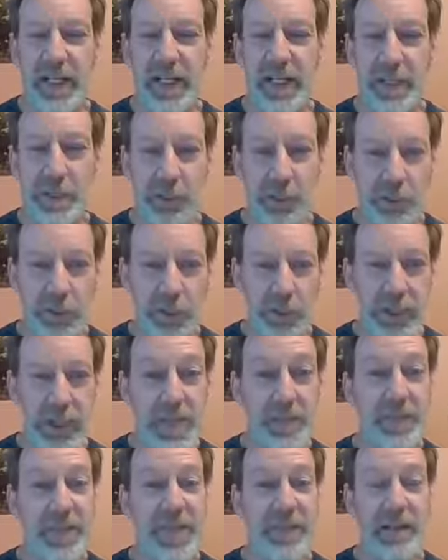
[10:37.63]
encourage
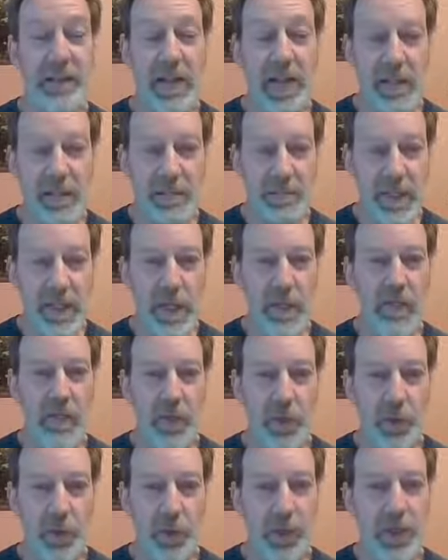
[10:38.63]
them that life is
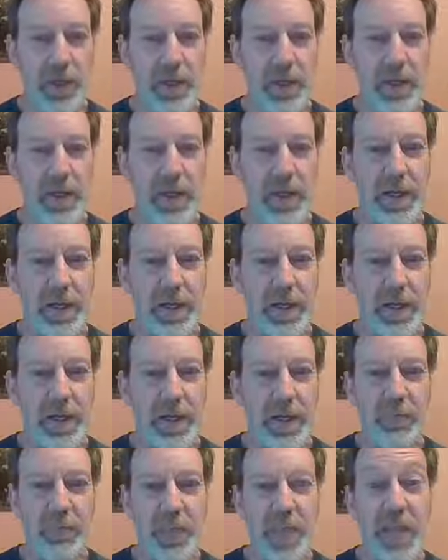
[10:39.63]
going on
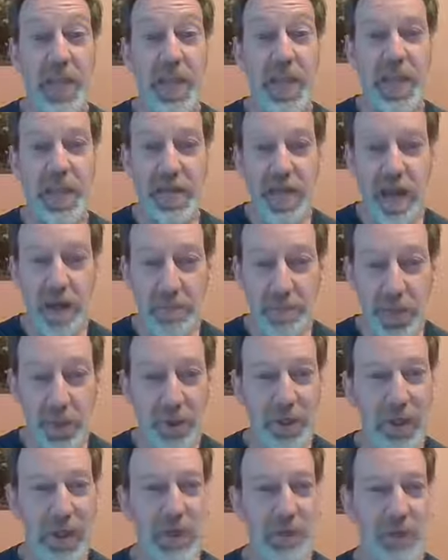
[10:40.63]
and with a
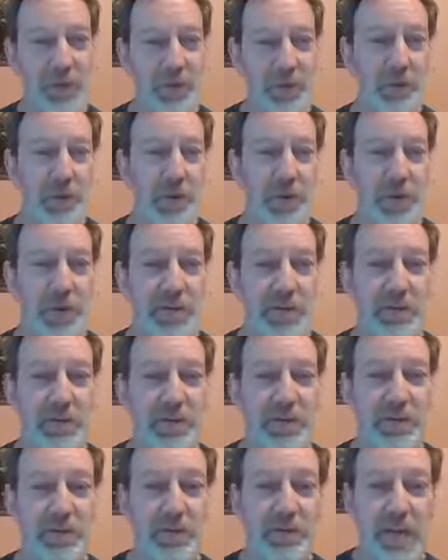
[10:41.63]
community support,
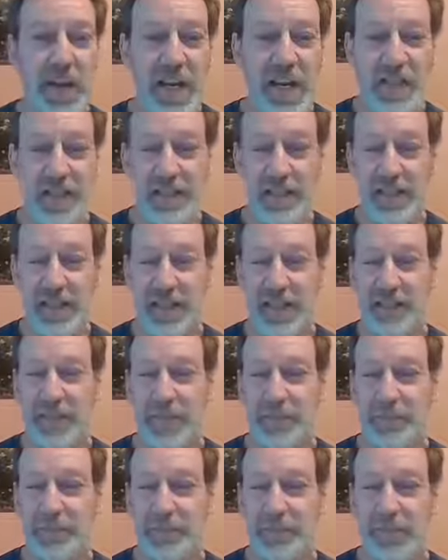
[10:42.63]
with faith
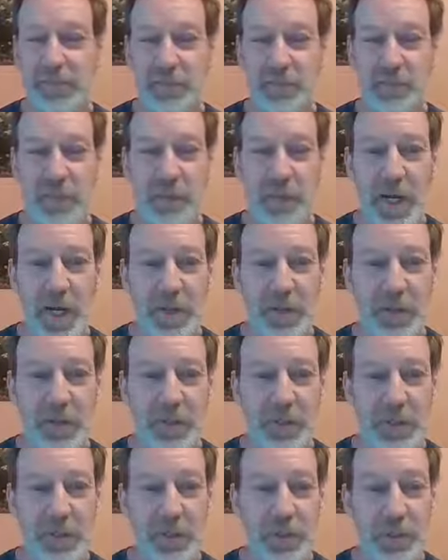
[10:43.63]
um, from
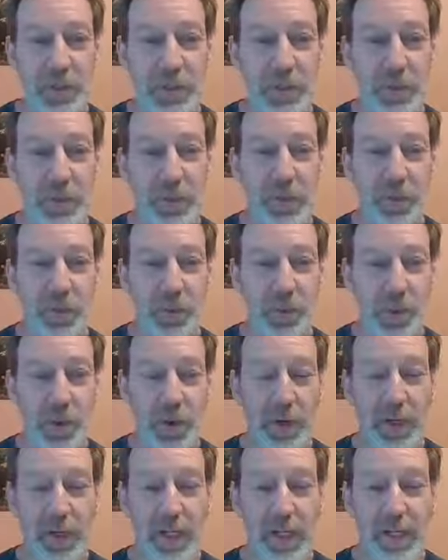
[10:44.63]
others, community
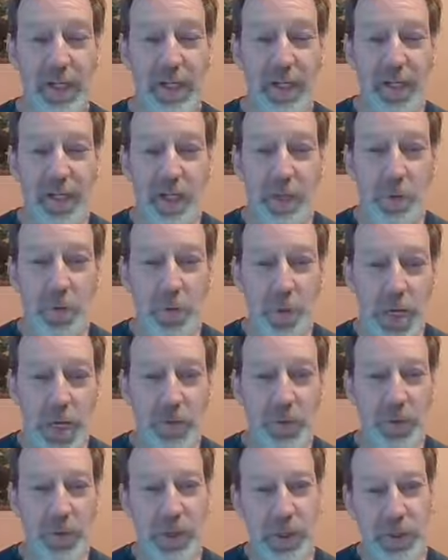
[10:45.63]
support,
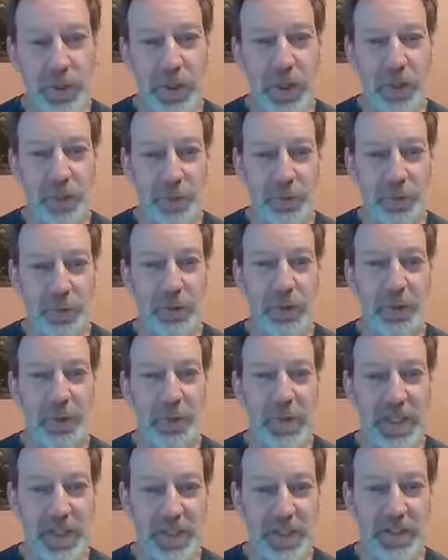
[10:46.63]
we will get through
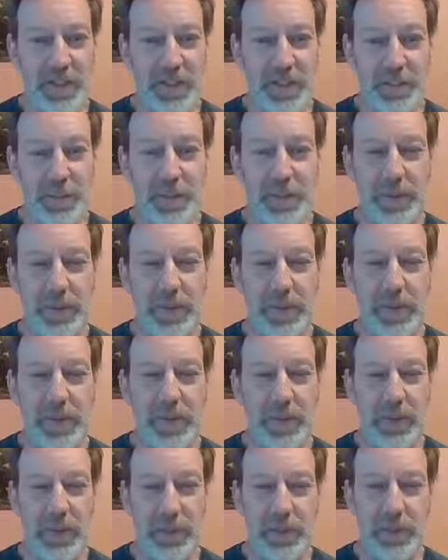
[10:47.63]
things, uh,
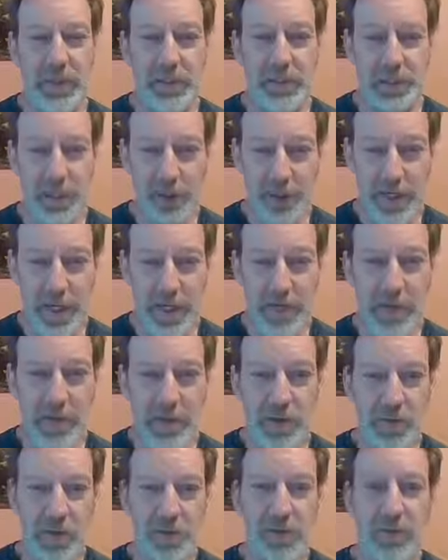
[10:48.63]
be it the
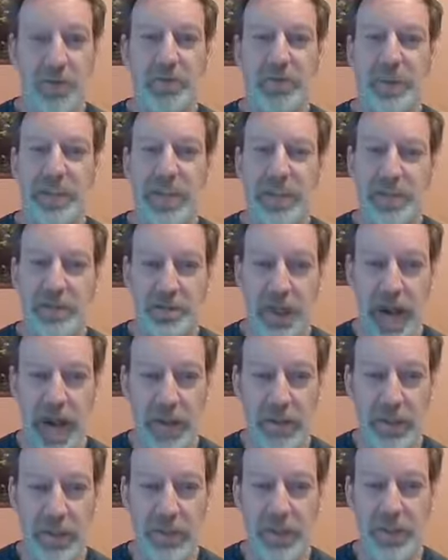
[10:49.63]
tornado, be it the
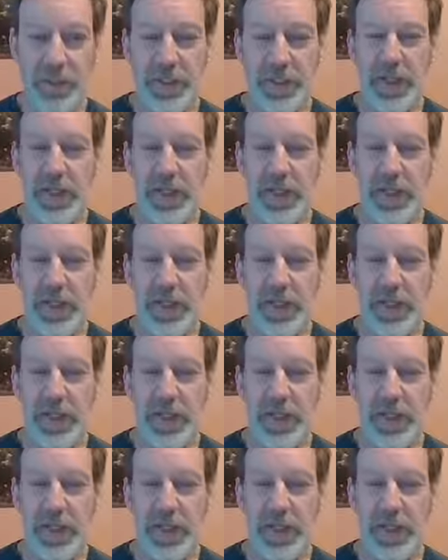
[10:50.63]
virus,